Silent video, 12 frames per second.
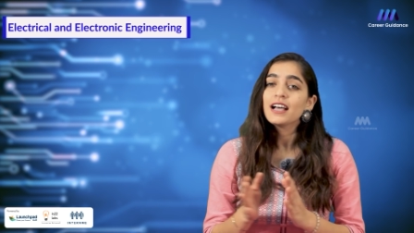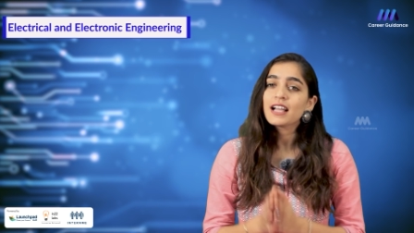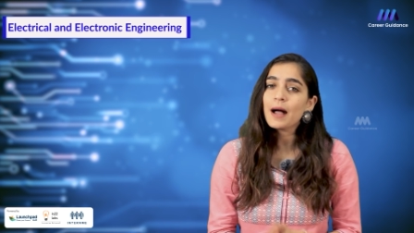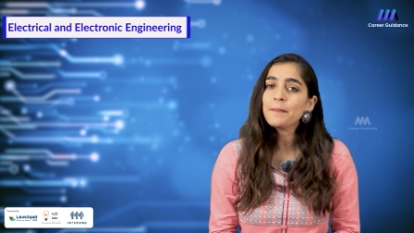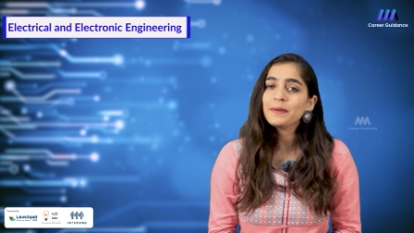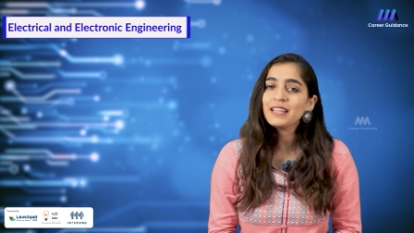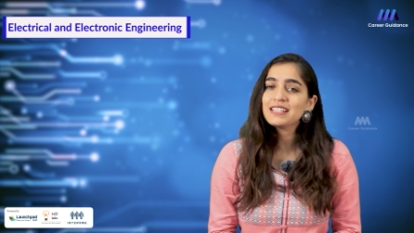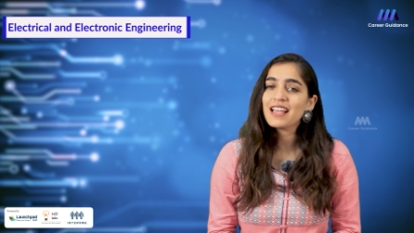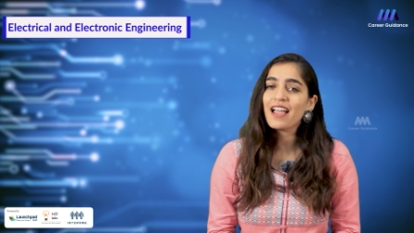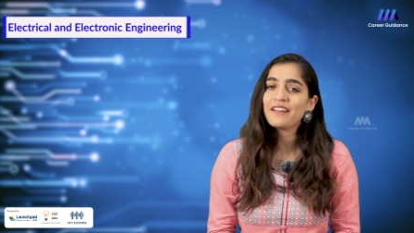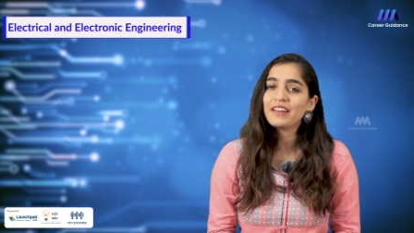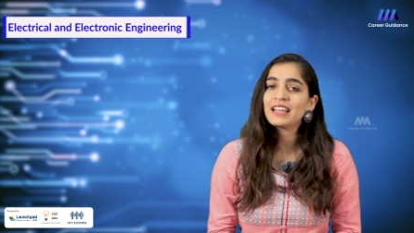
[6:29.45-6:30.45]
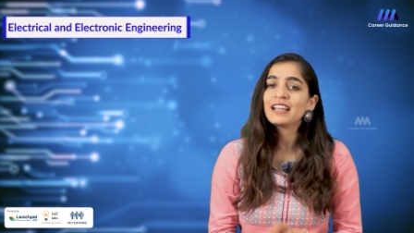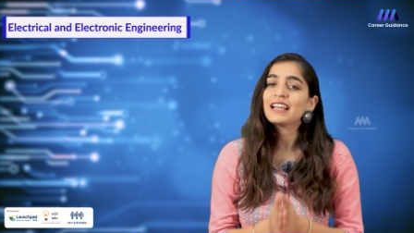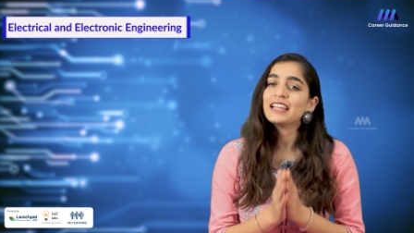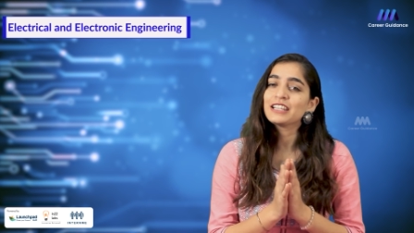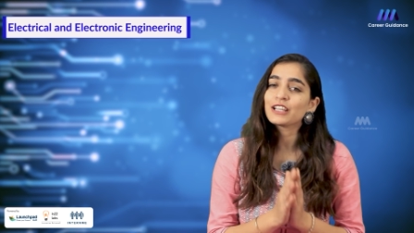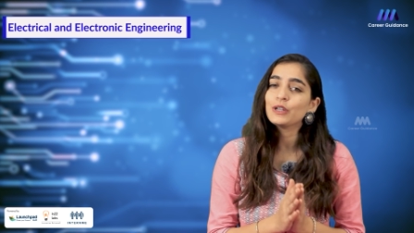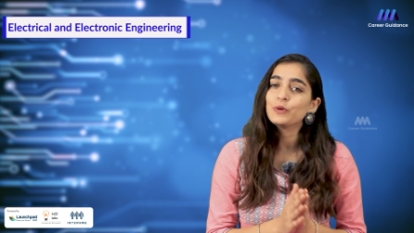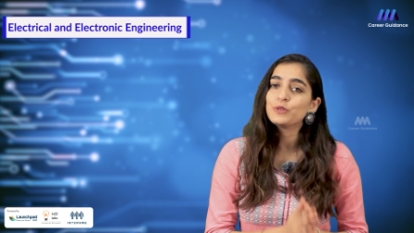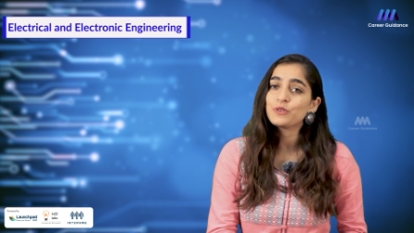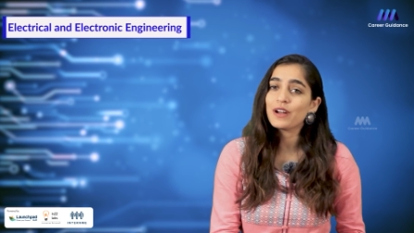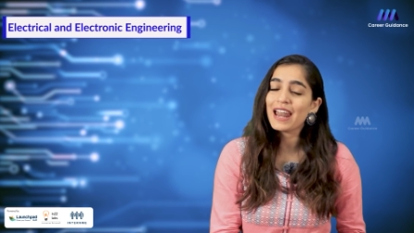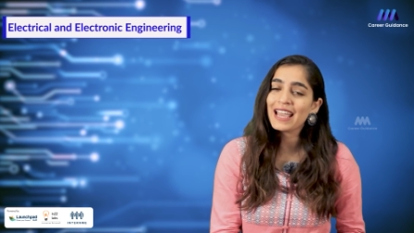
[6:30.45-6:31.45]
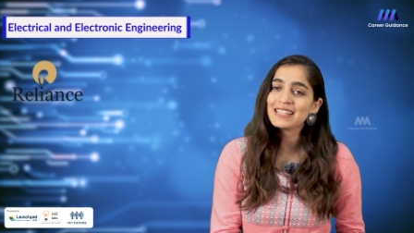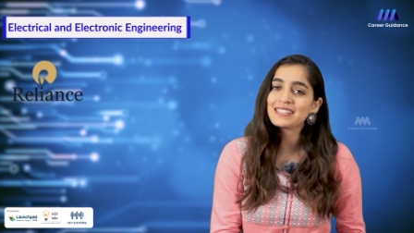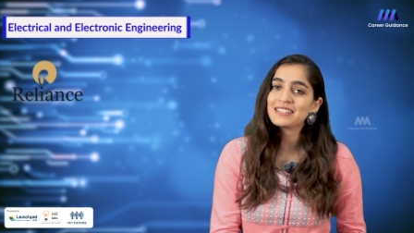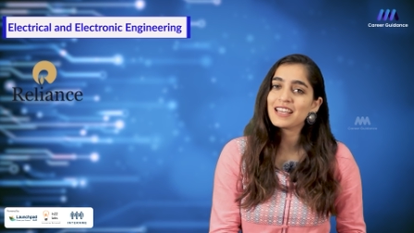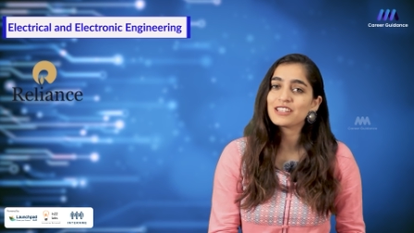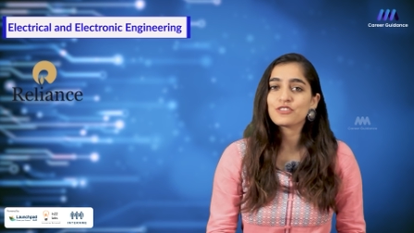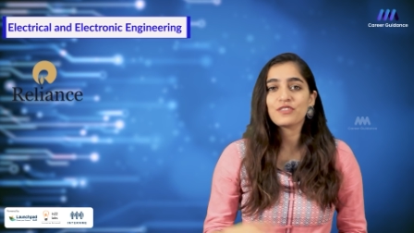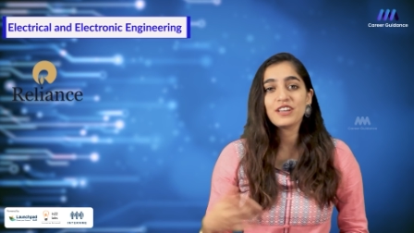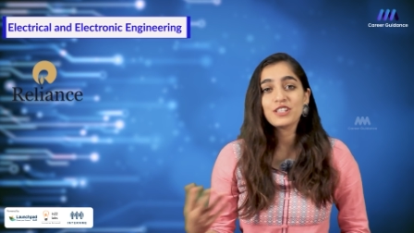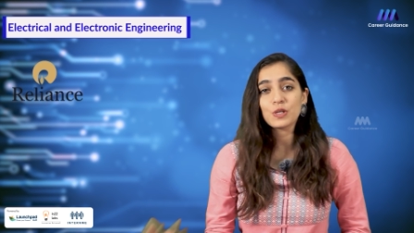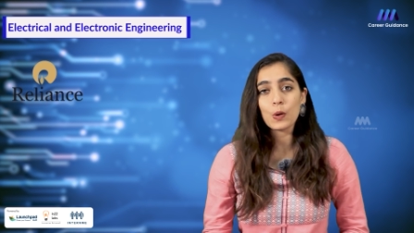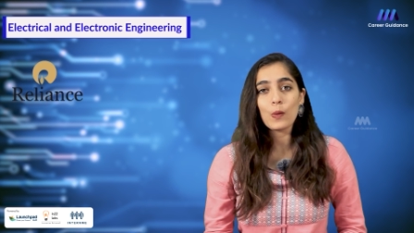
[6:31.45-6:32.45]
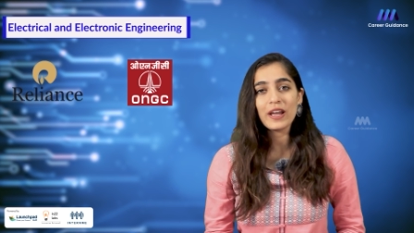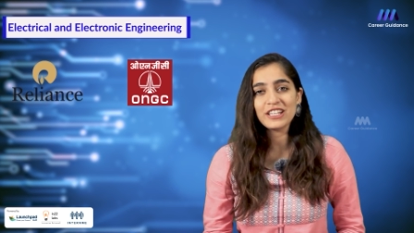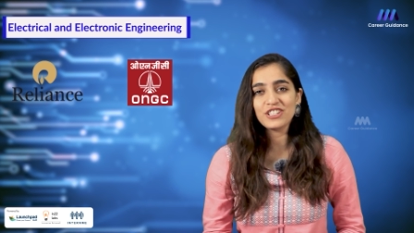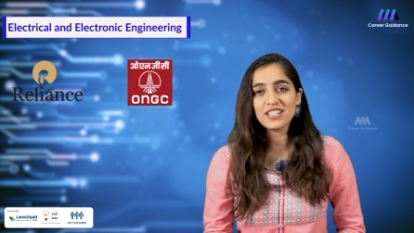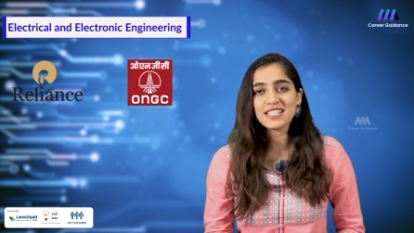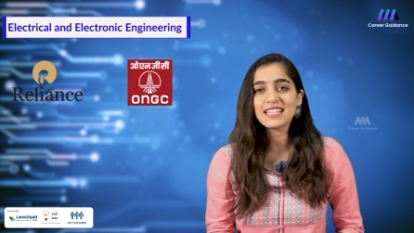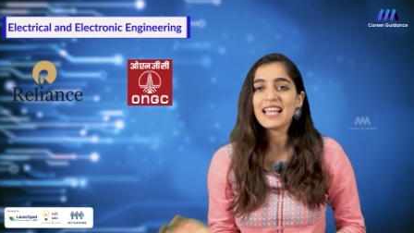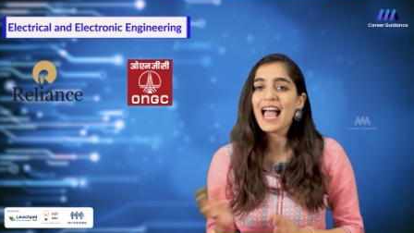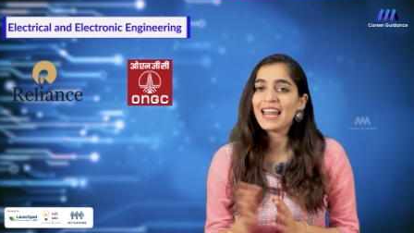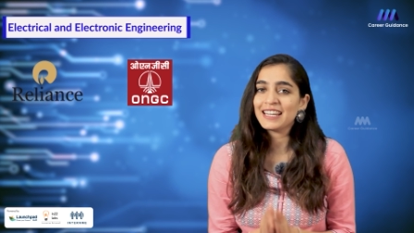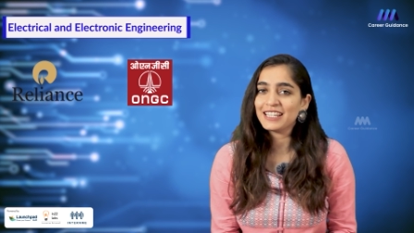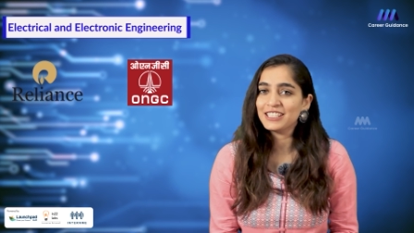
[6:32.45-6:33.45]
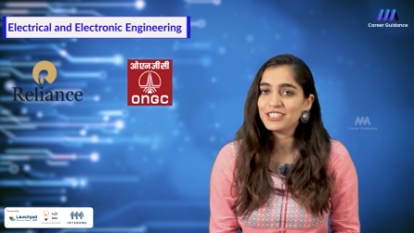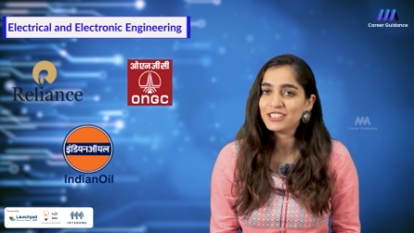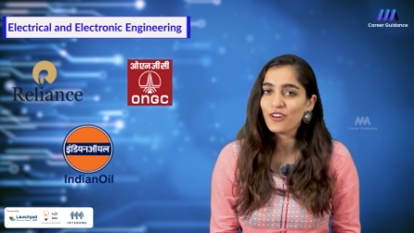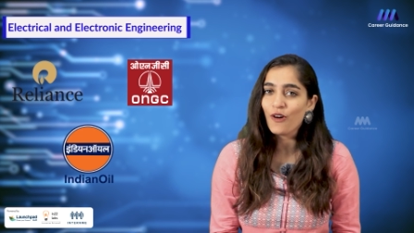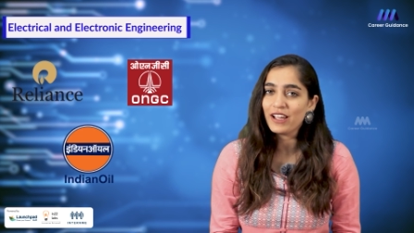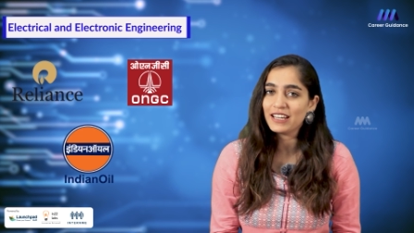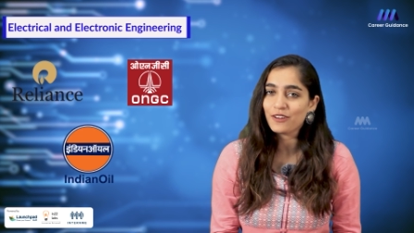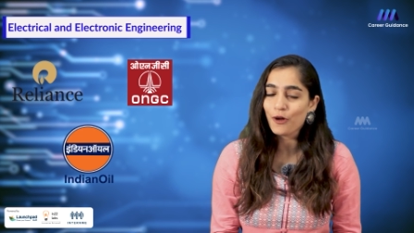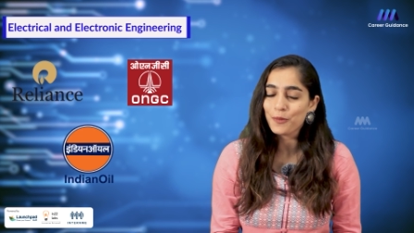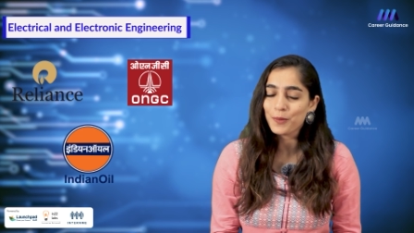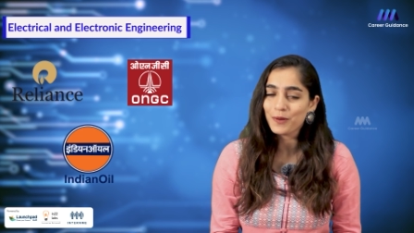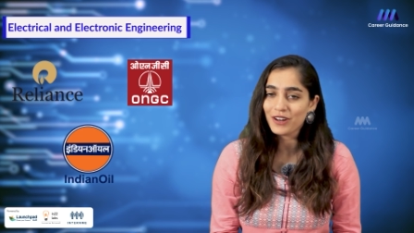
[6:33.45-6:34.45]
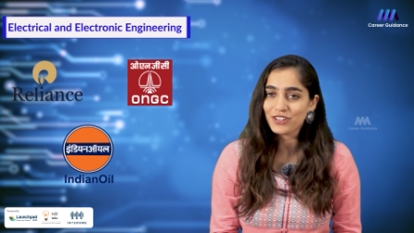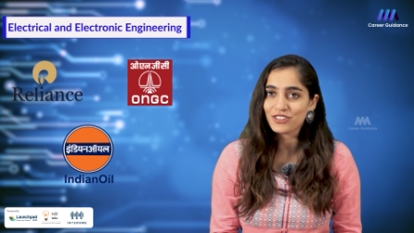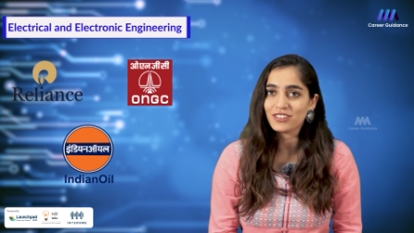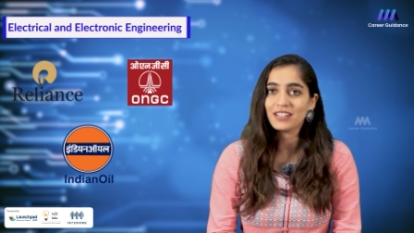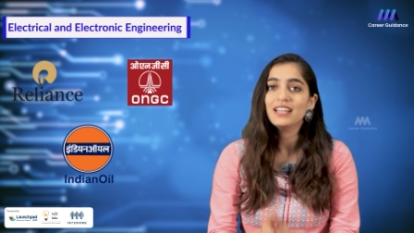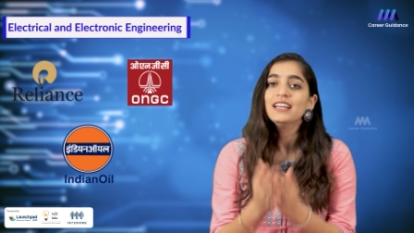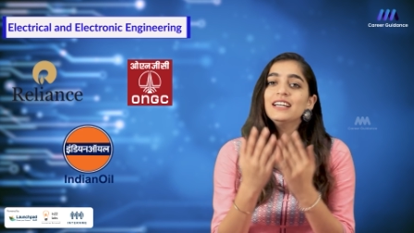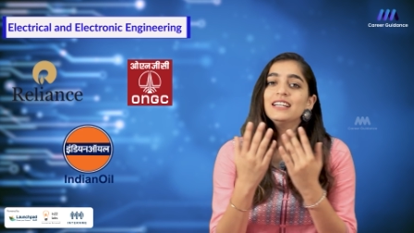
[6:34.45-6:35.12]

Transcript: Companies hiring include Reliance Industries, ONGC and Indian Oil Corporation.